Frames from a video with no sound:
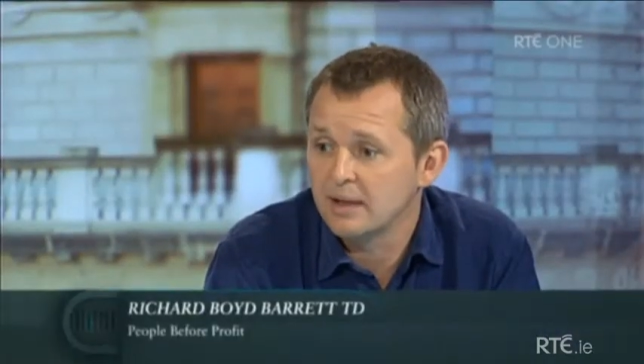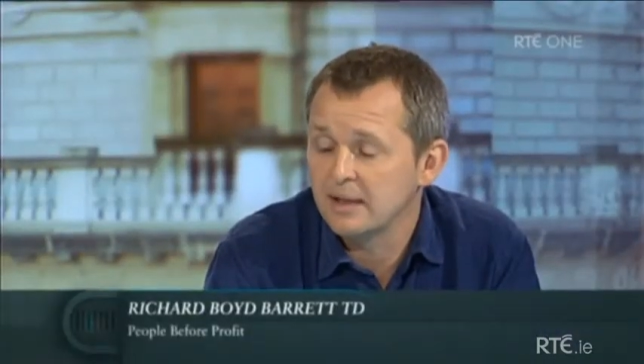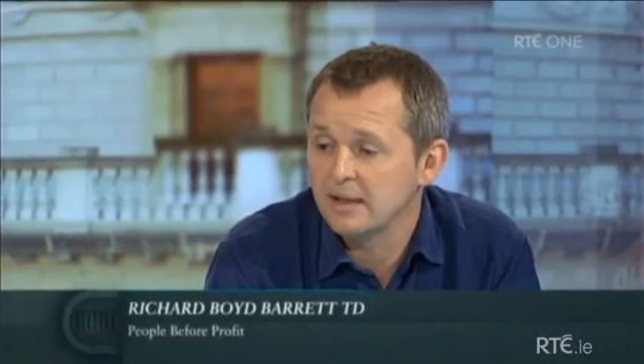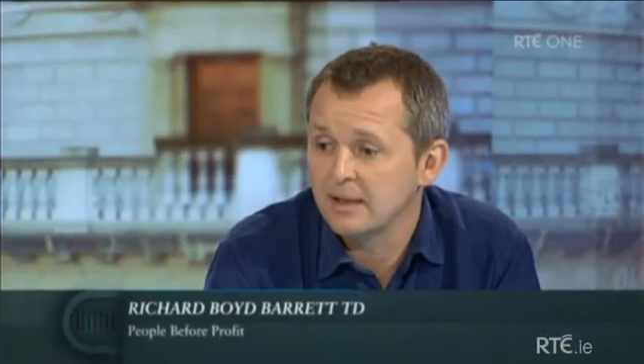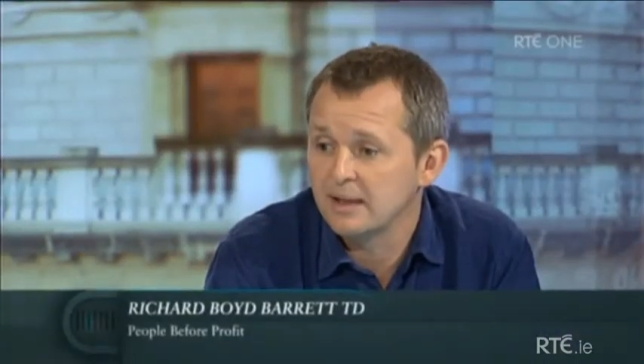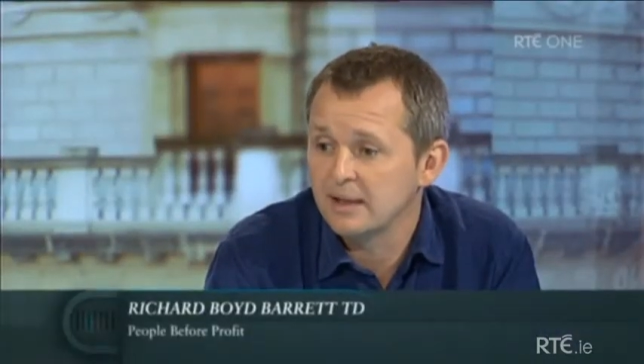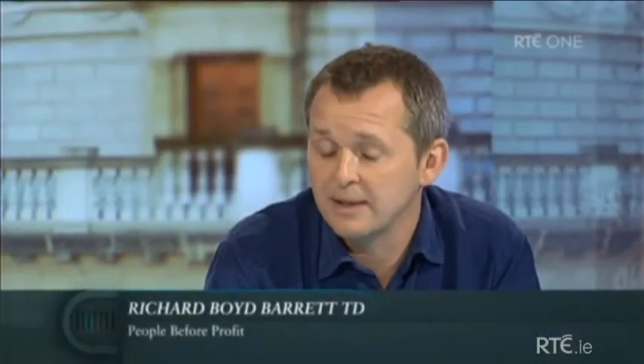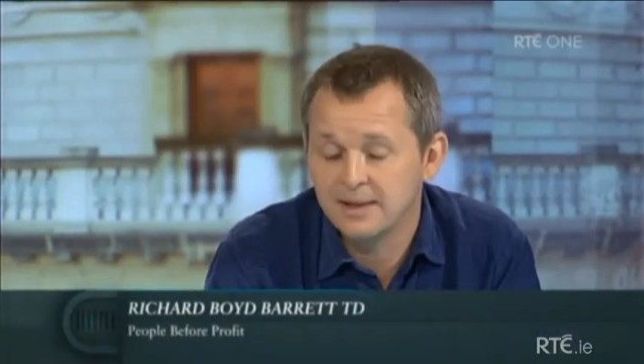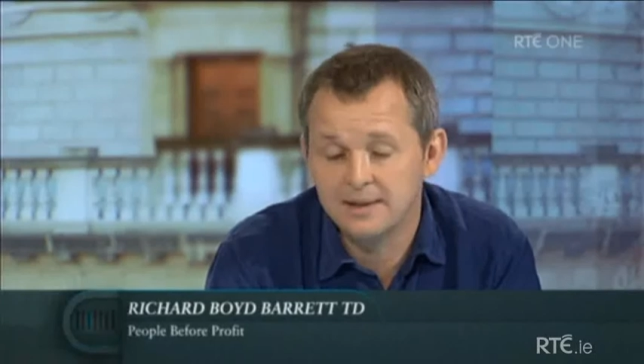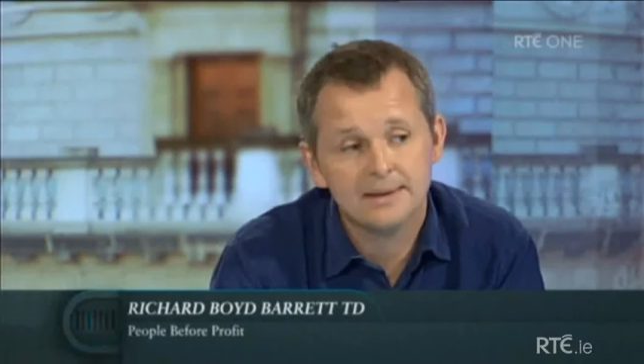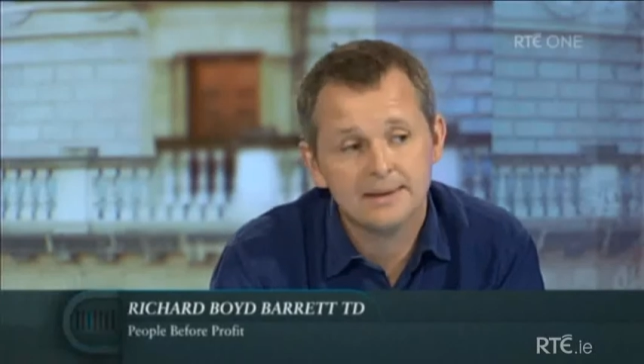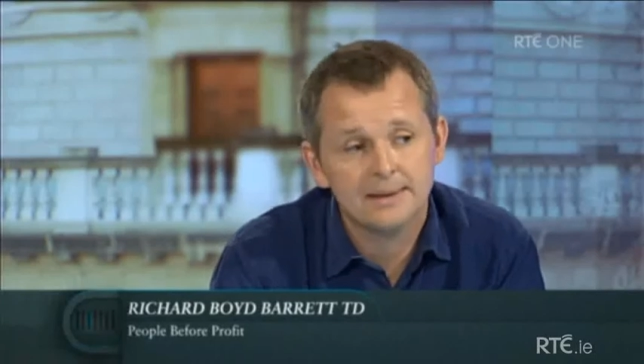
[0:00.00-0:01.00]
Uh, I
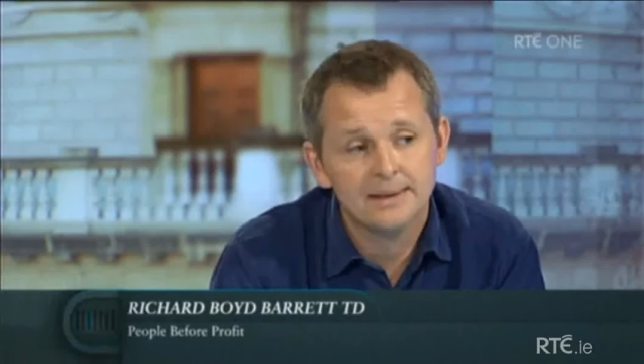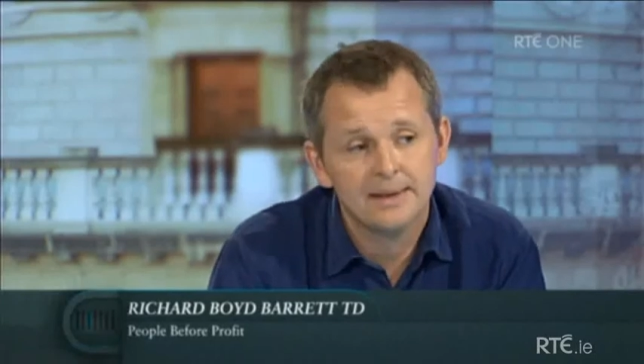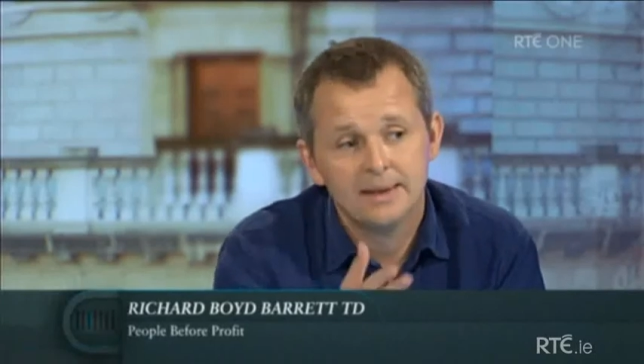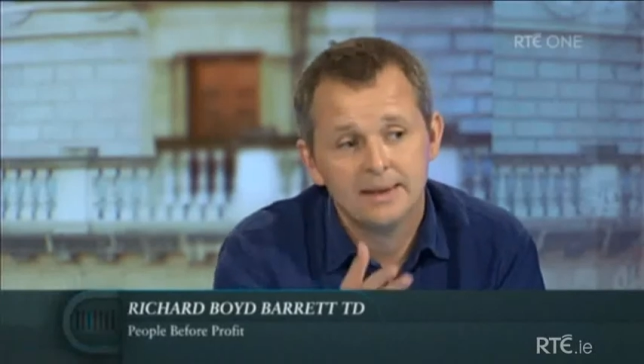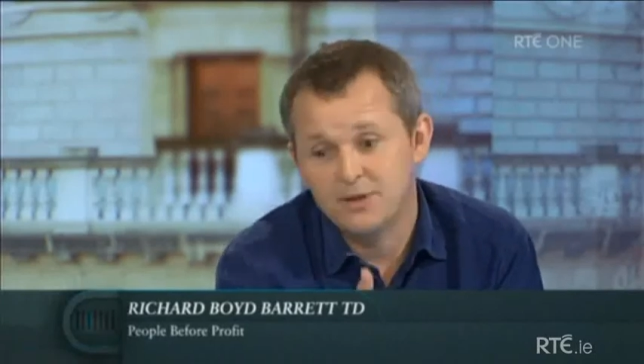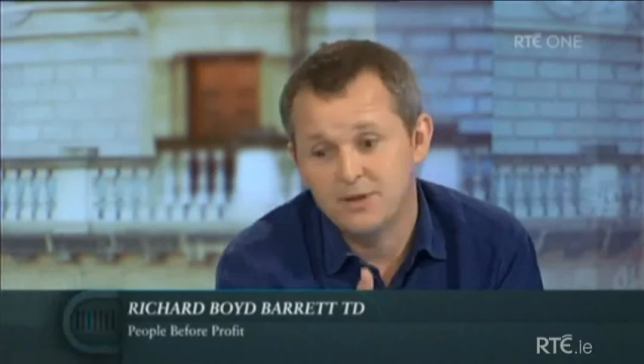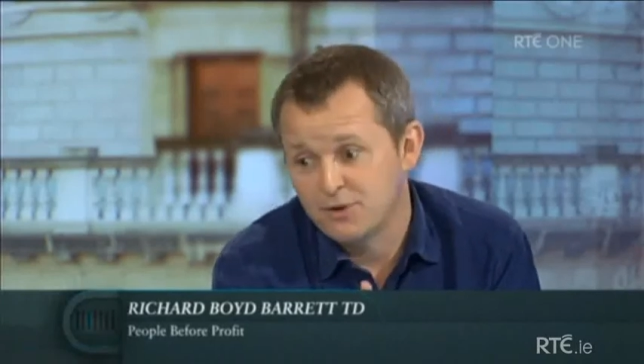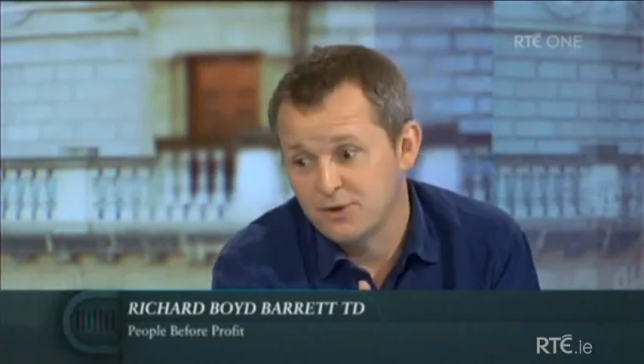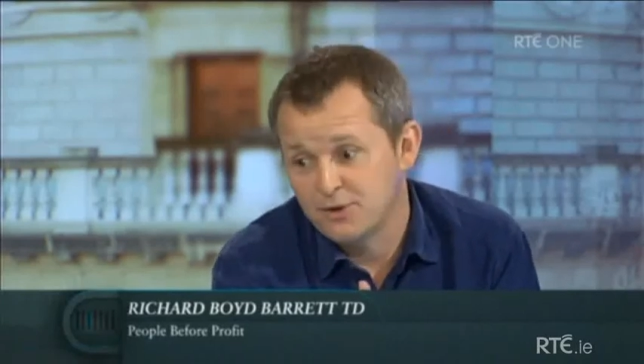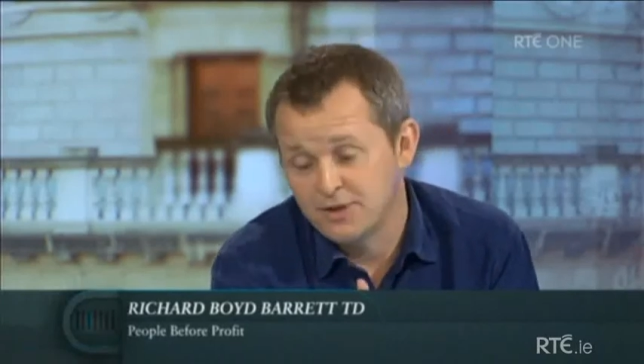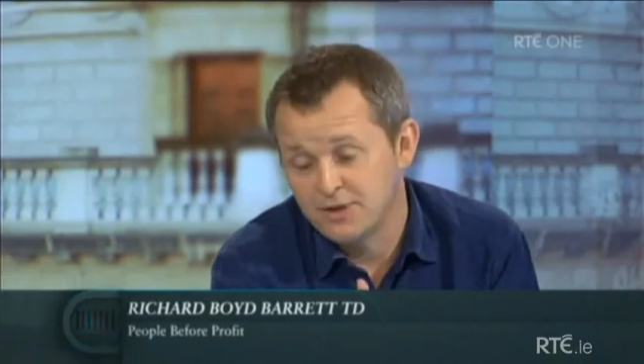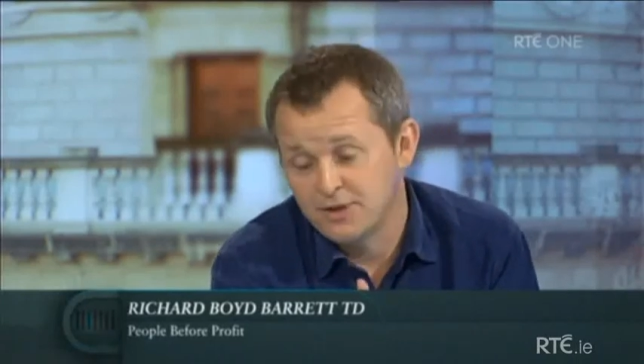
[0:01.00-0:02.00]
mean, it was
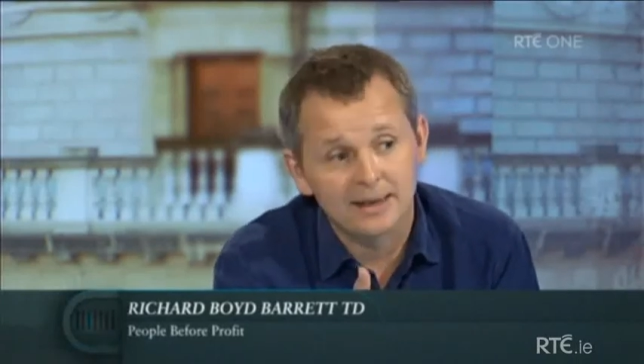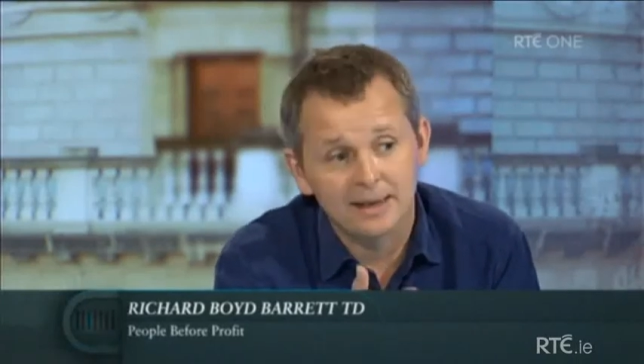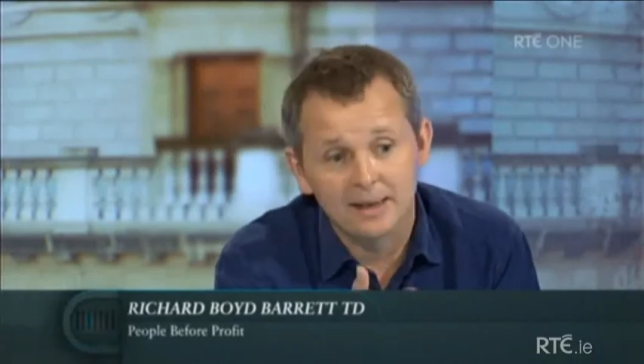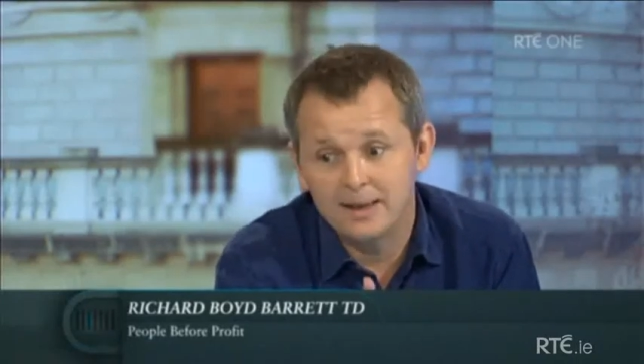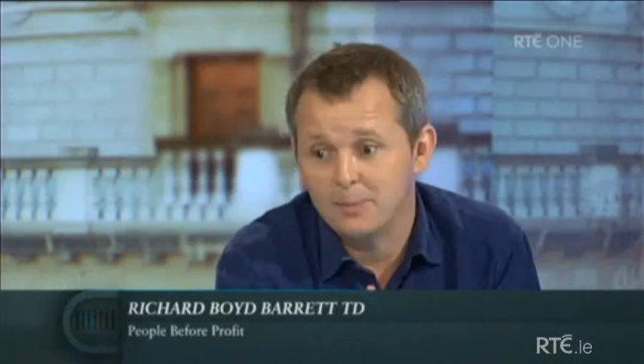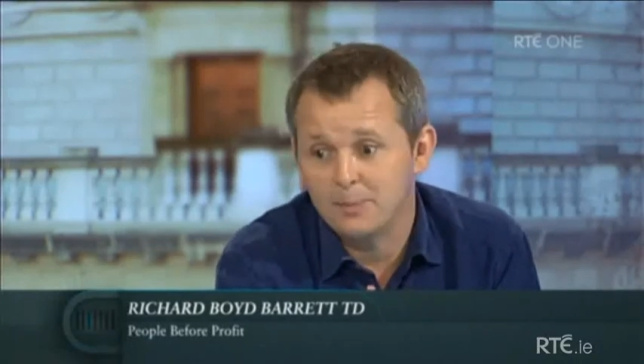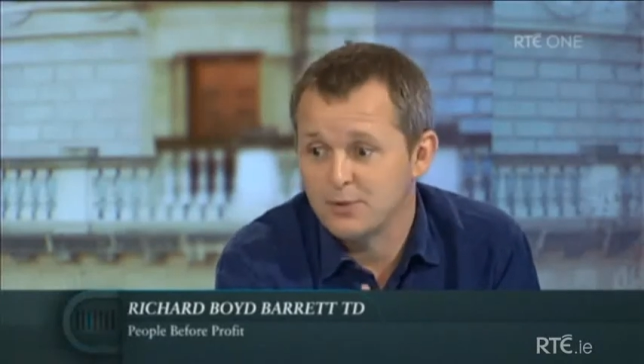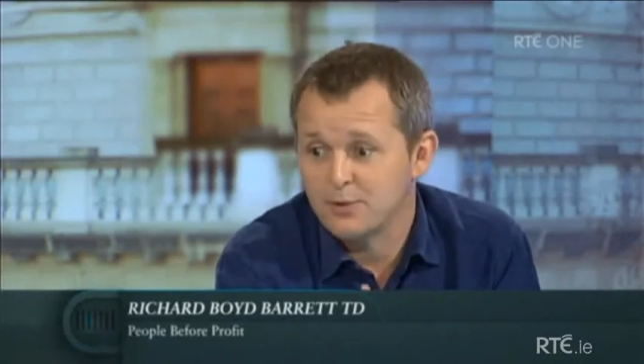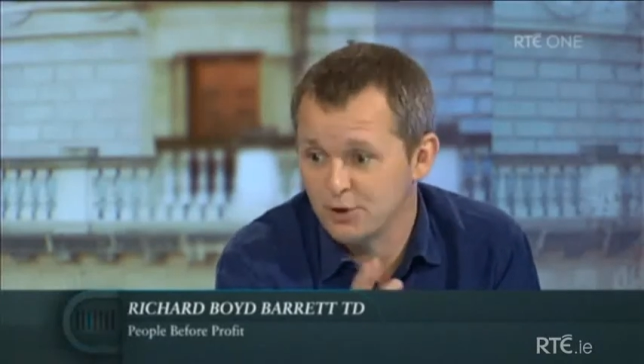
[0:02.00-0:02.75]
interesting that clip